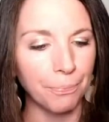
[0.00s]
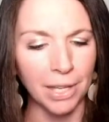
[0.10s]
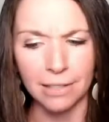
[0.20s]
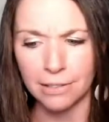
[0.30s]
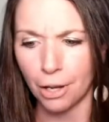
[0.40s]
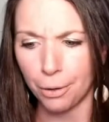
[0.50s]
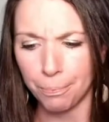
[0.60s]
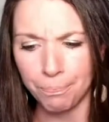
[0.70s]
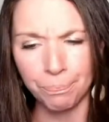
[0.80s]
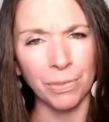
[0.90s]
And
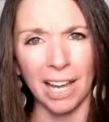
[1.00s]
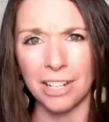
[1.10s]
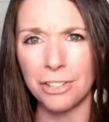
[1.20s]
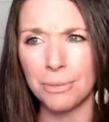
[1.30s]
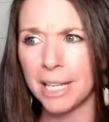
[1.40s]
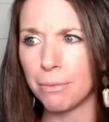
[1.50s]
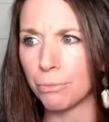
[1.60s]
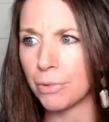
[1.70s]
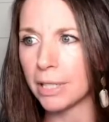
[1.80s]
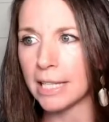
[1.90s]
so I just
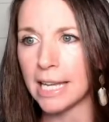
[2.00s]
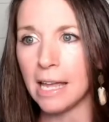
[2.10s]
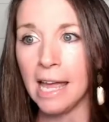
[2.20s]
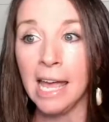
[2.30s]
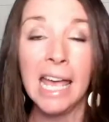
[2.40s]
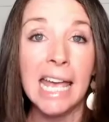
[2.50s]
became really